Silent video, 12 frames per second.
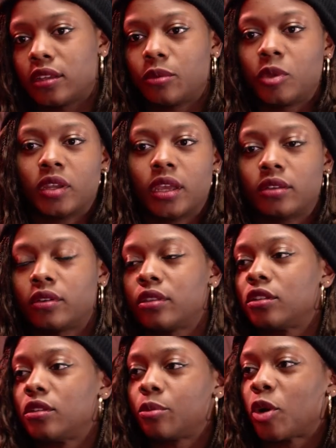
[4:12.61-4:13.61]
to communicate to
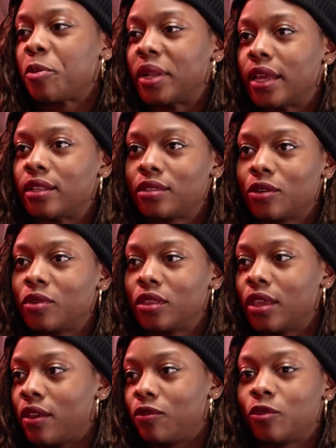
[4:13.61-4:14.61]
all the department heads like
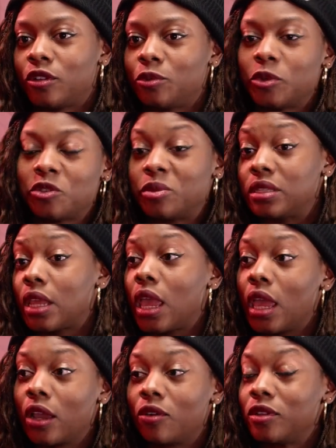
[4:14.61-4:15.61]
what the f we're supposed to be
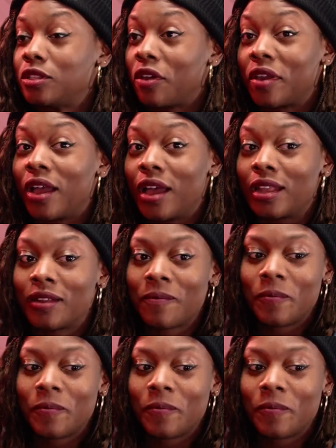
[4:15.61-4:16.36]
seeing or what's going on.